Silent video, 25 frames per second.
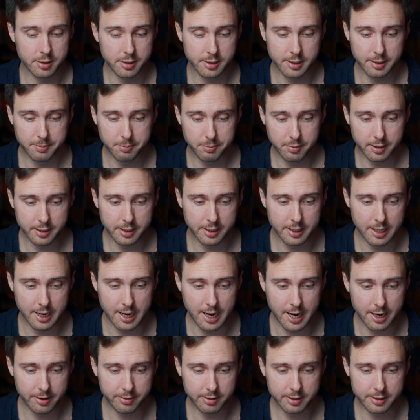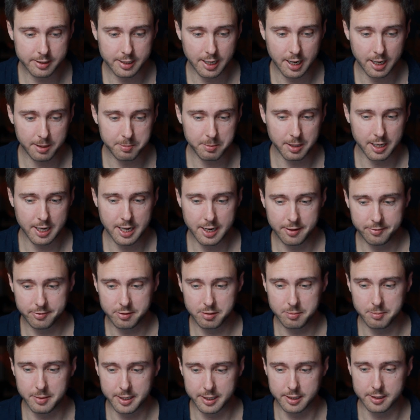simply every time I have
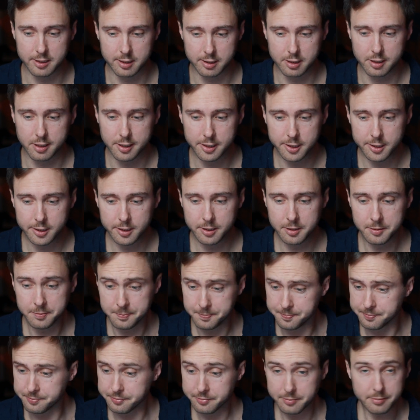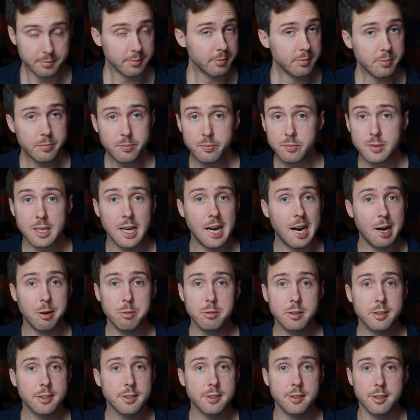to make a decision, I
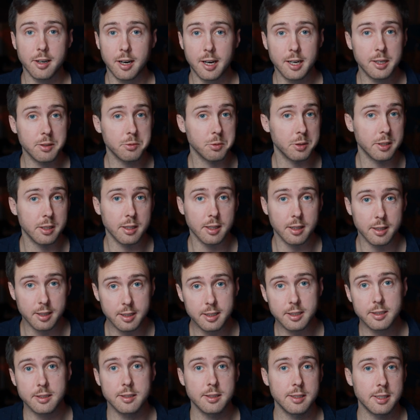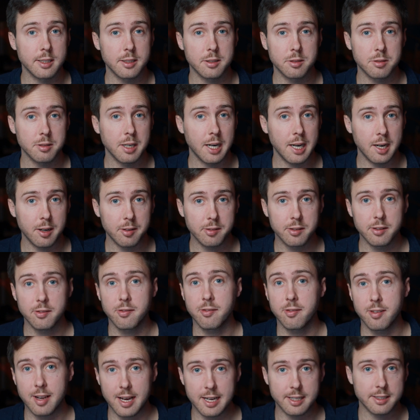will start with listening to how the
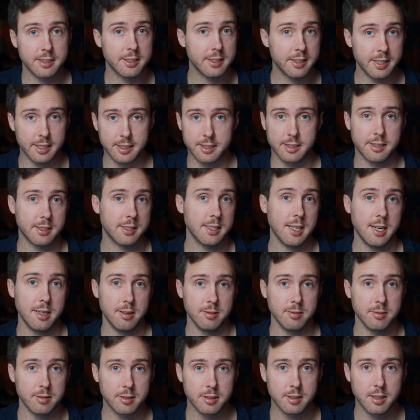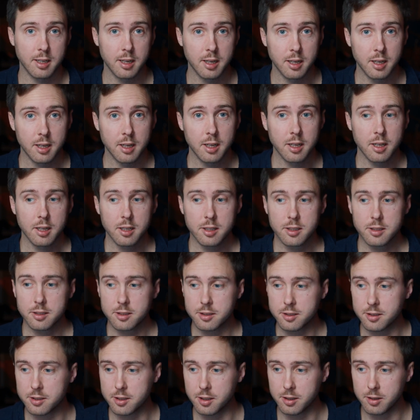flat 6 sounds.
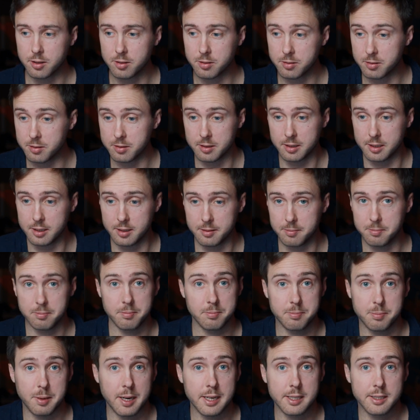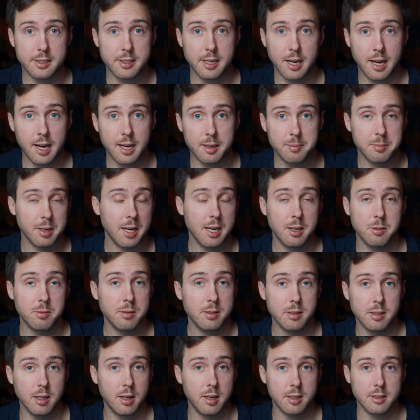So by time I
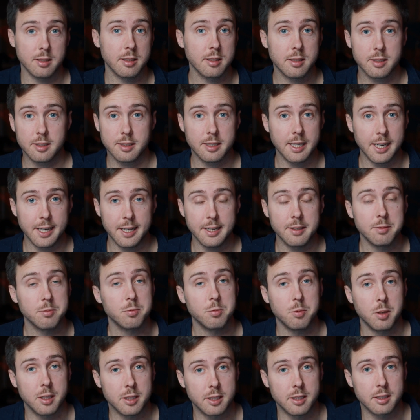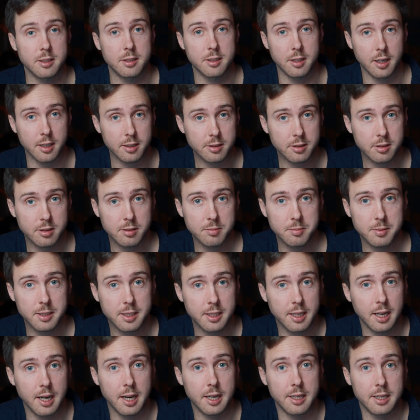will understand what it does to
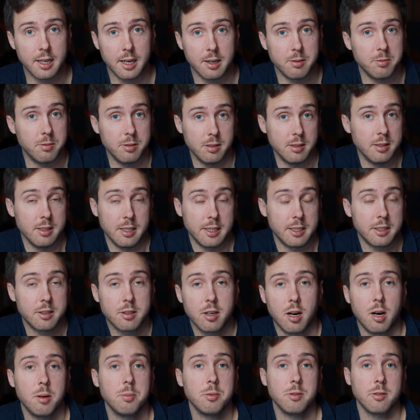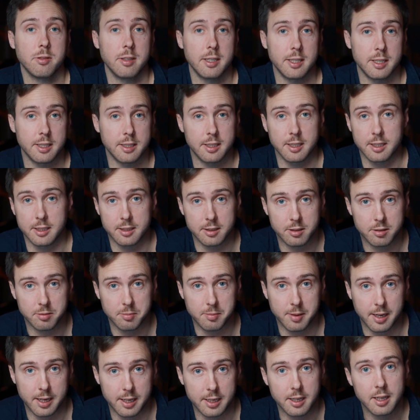me and I will incorporate it into
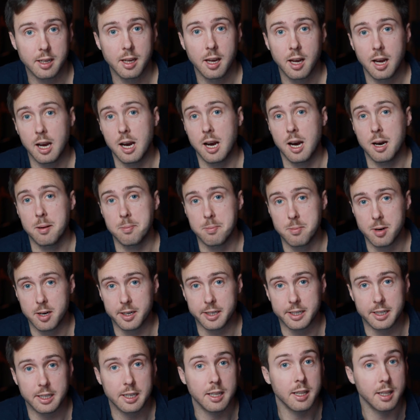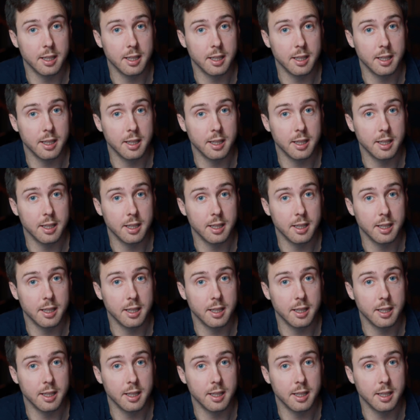my harmonic